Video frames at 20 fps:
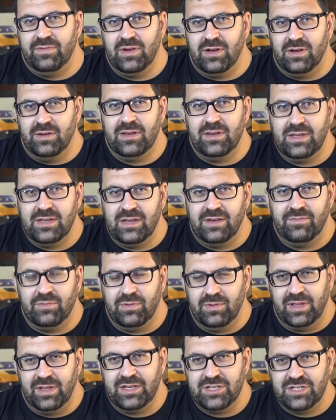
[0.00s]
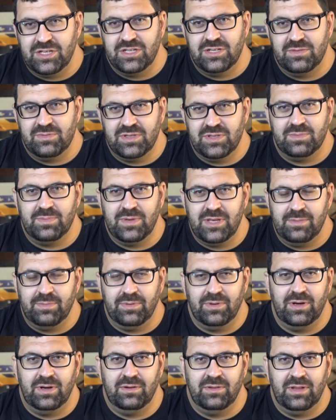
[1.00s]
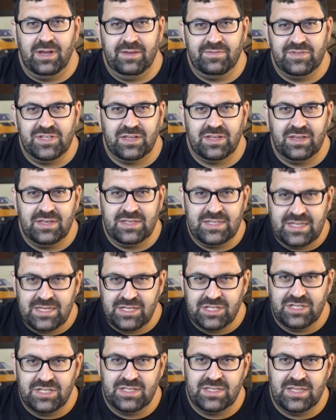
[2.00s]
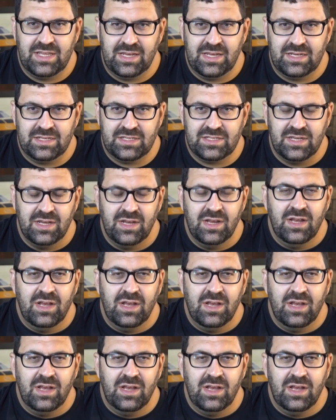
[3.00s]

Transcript: we all need to have relationships with people in our lives that can teach us things